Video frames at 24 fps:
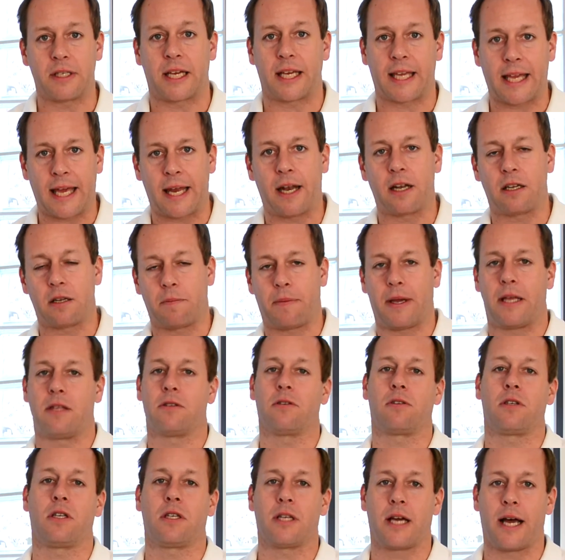Again, it depends
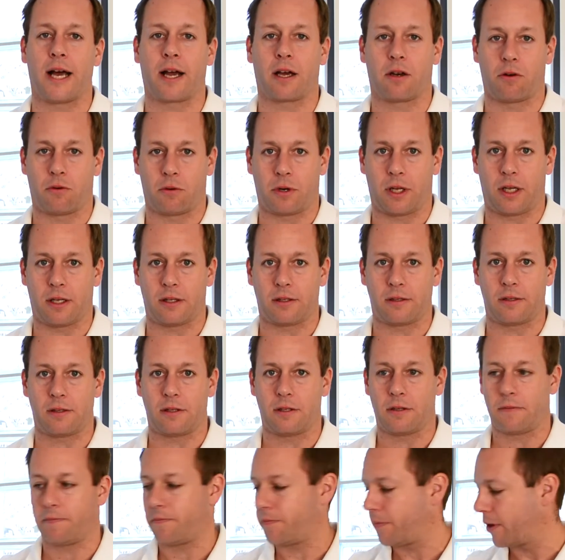on your target
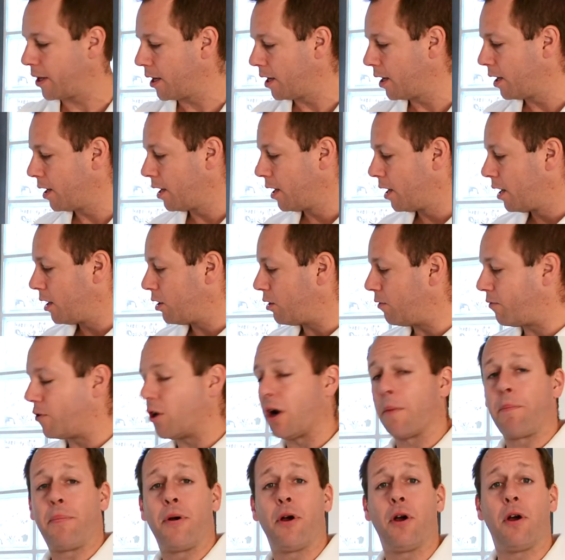audience. You've
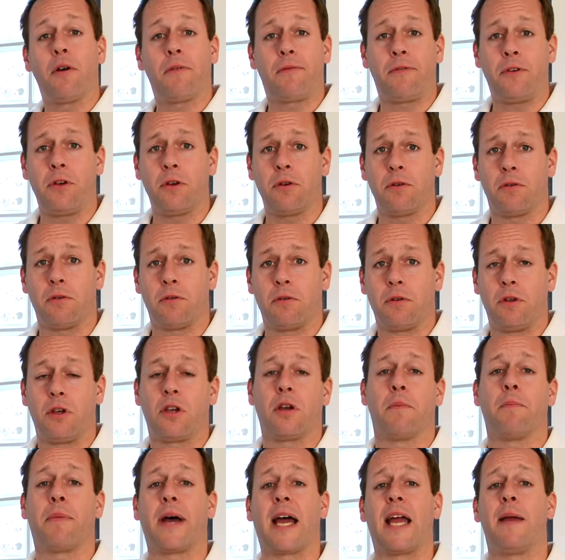got per view. You
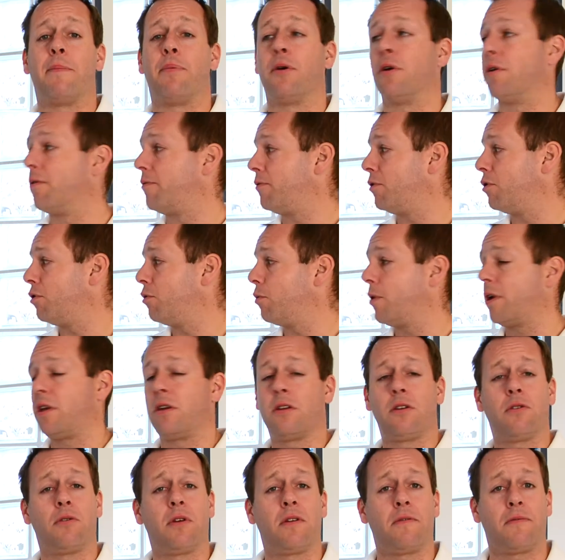can pay per view when you're
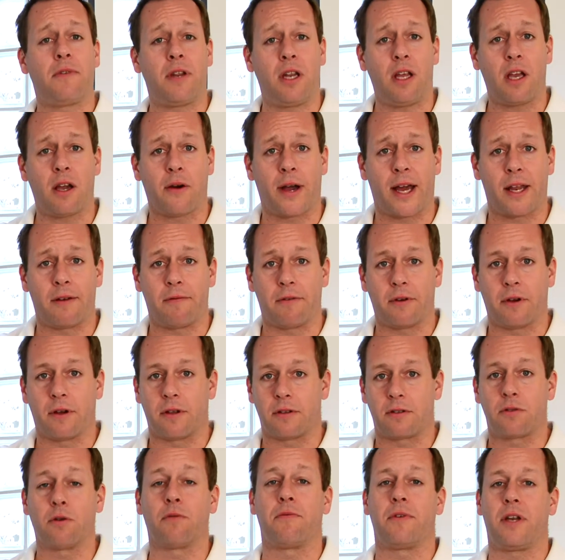doing video
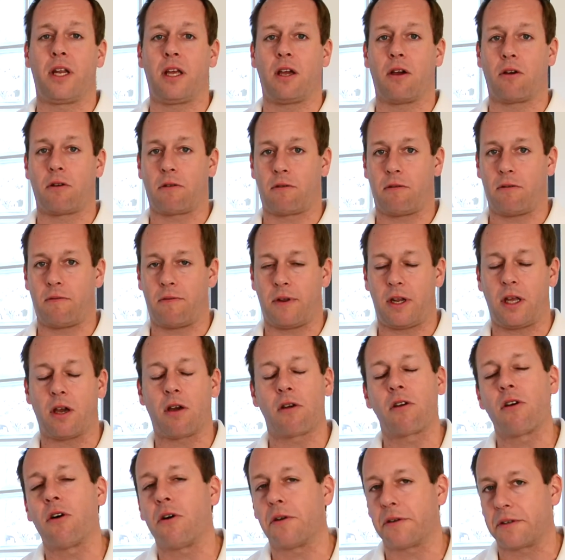adverts or video
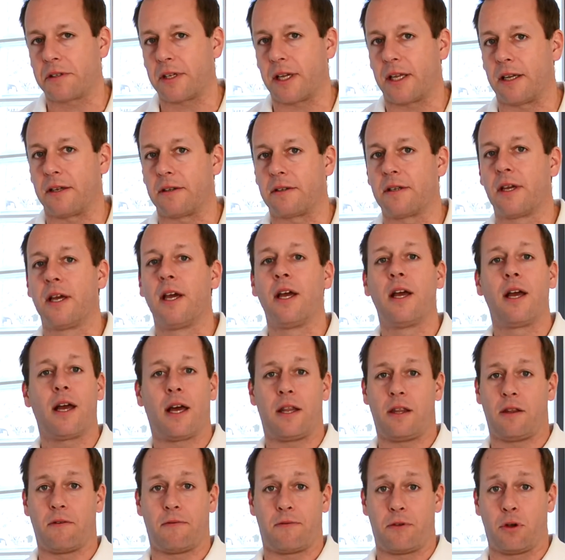content.
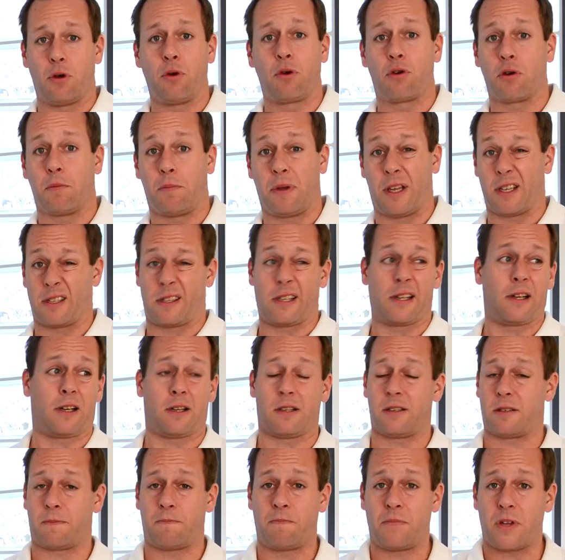And the view could be as little
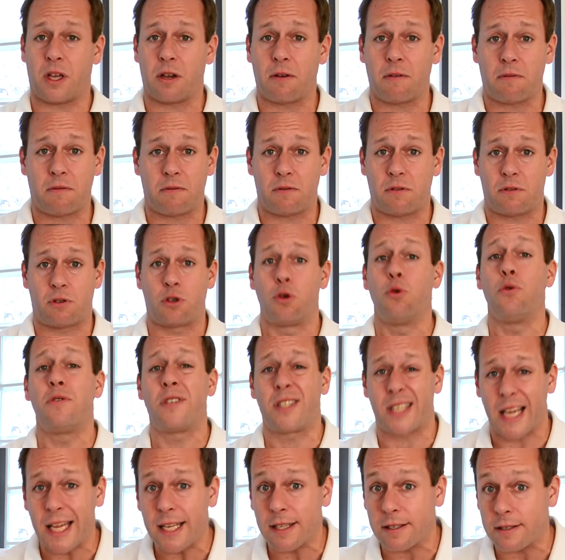as 2
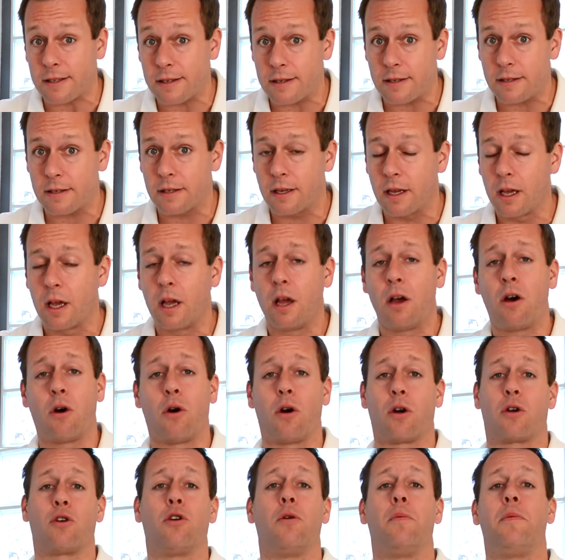cents,
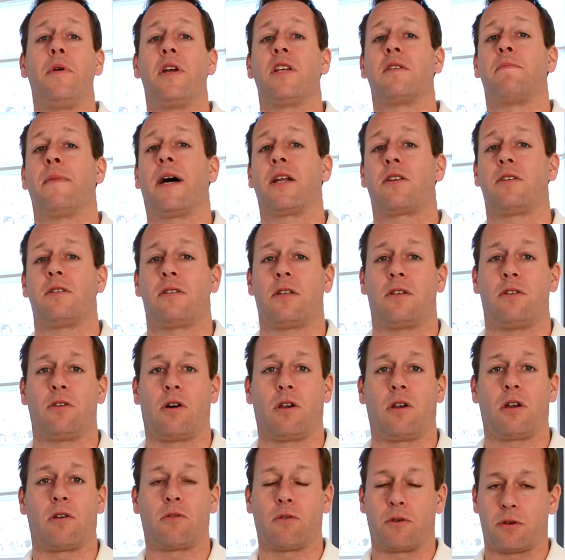or it could be as much as $1
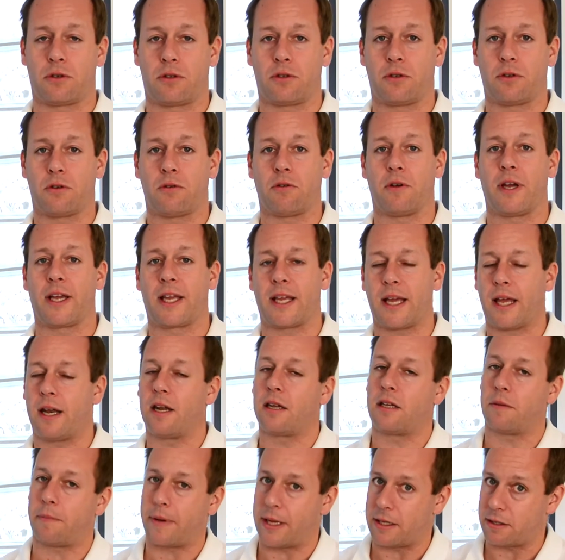or $2. Again, it
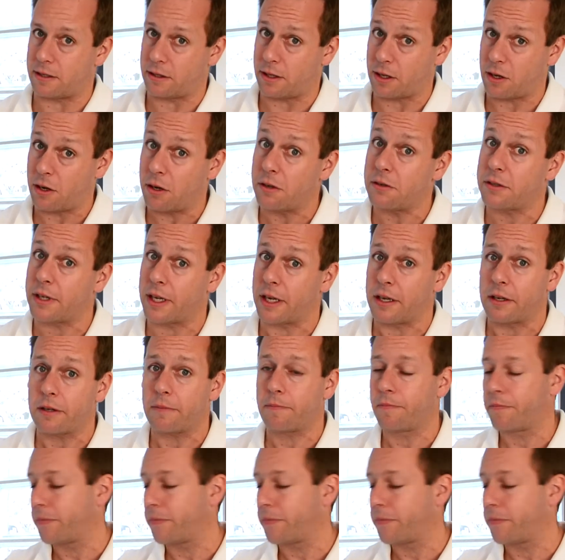depends on the content.